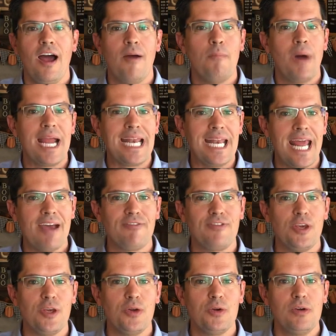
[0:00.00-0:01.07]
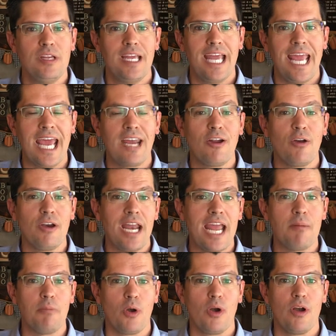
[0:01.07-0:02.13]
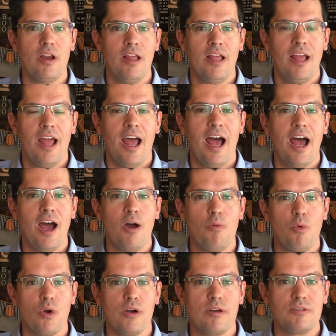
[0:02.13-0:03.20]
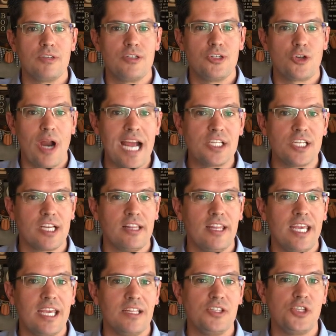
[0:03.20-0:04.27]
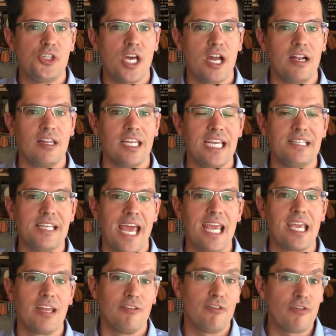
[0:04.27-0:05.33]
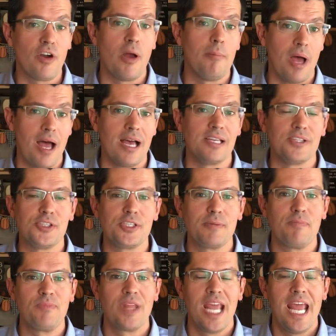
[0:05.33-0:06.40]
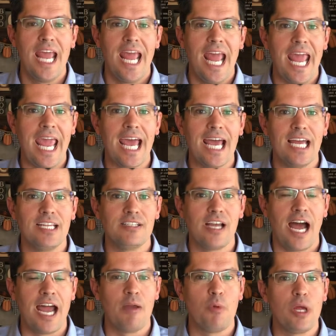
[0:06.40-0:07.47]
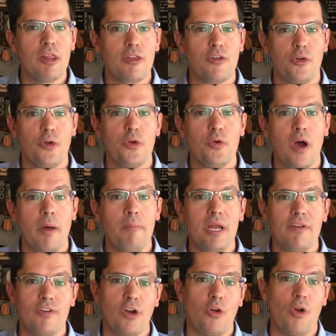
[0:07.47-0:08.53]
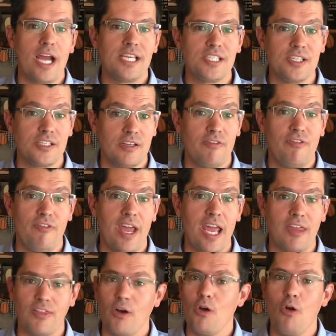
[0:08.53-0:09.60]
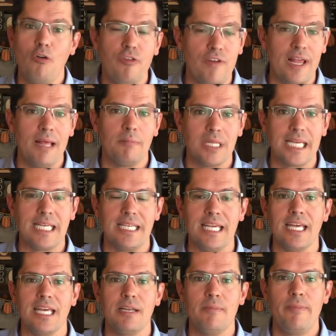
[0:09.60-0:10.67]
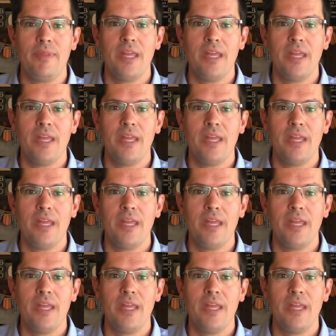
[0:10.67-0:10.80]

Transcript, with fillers: my nephew and our neighbor uh, were tragically and suddenly taken from us. And I went through a bit of a crisis of faith, our whole family did.